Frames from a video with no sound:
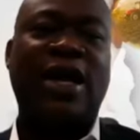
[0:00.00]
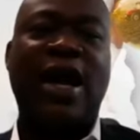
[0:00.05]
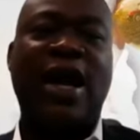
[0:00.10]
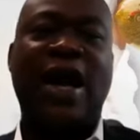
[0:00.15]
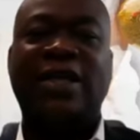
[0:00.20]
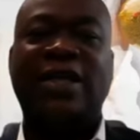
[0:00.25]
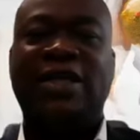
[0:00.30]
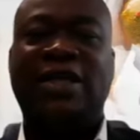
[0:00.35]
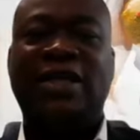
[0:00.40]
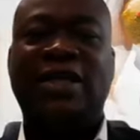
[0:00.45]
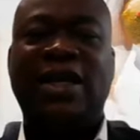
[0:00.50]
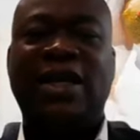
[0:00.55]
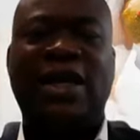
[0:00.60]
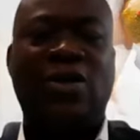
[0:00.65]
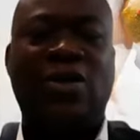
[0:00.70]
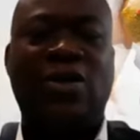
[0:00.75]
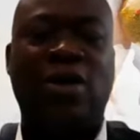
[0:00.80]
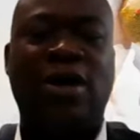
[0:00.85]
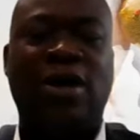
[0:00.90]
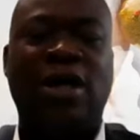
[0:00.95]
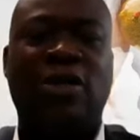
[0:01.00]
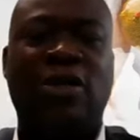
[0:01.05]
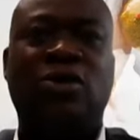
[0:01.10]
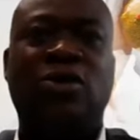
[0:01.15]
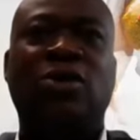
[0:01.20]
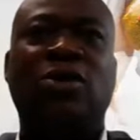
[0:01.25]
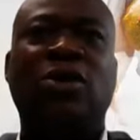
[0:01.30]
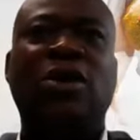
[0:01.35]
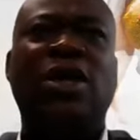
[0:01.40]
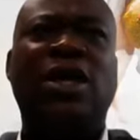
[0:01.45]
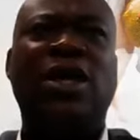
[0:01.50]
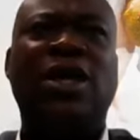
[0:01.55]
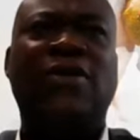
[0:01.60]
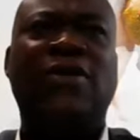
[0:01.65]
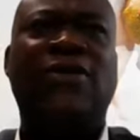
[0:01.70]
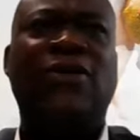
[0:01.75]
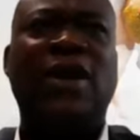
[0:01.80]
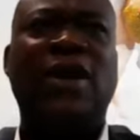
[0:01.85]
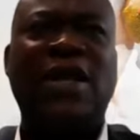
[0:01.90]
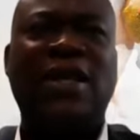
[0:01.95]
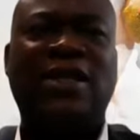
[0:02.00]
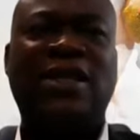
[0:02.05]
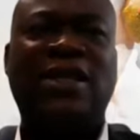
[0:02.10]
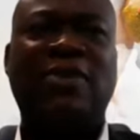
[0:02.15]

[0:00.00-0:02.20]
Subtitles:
the IT, and all that. So if you're an